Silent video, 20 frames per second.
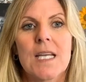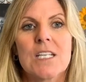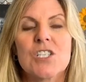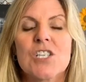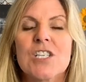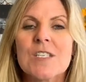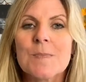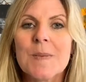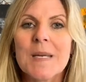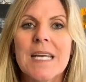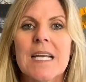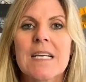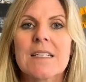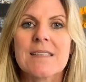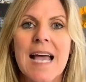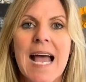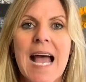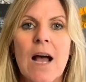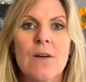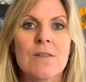Just
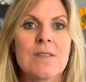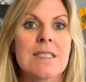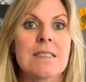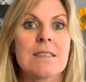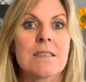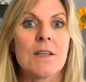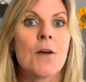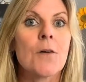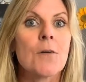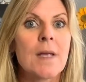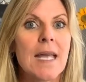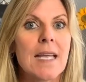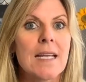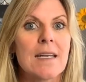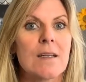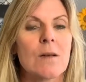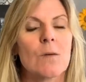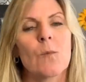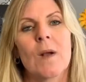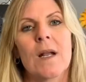because a house is
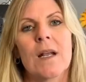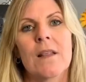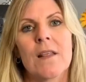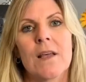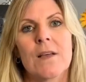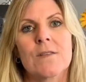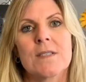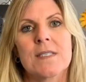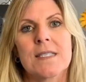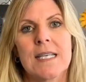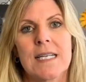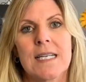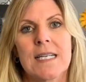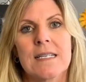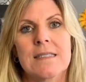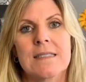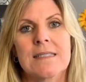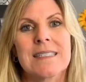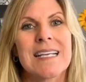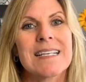located in one of those
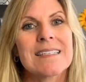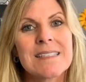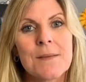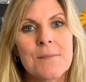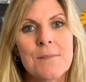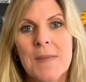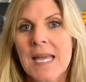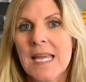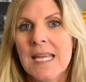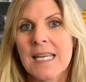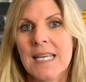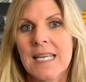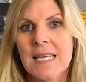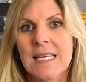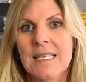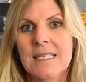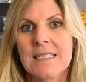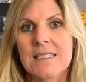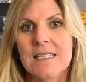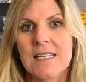cities doesn't make
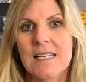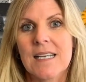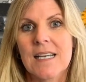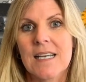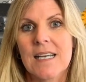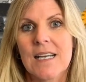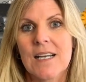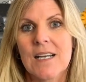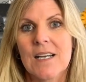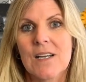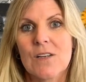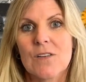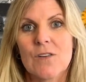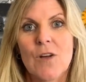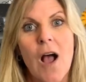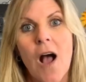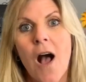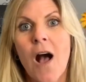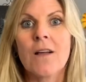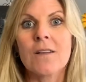it
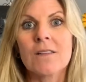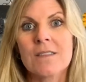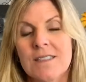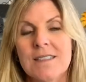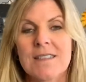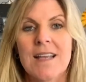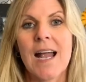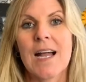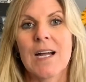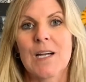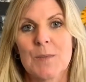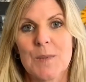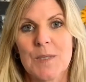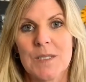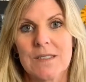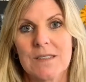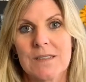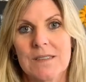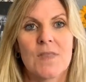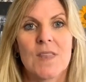all
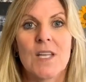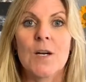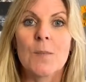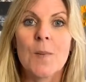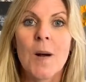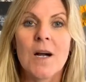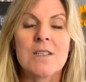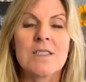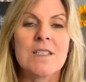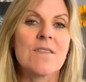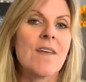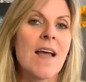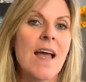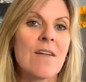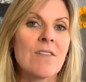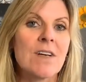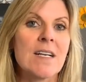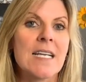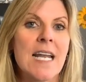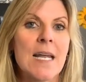desirable. There are parts of
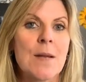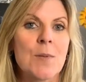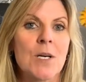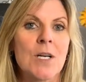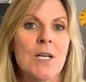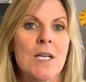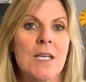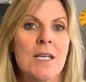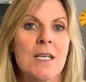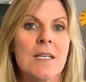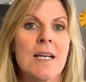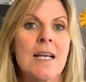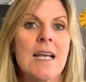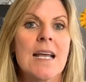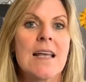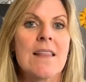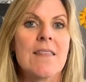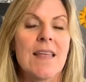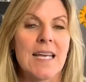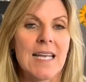every neighborhood
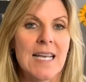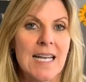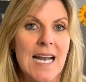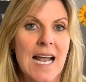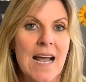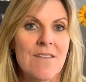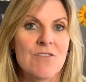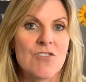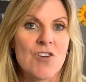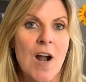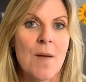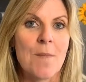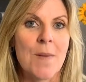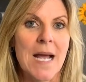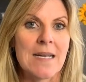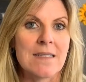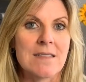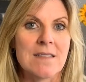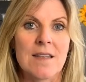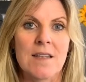that can have
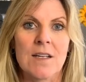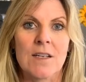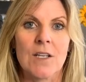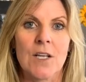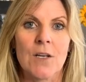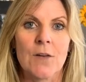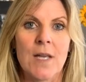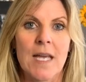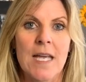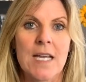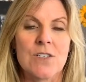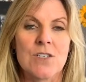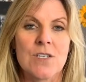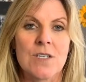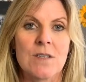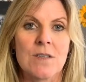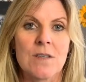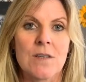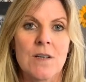drawbacks to their location.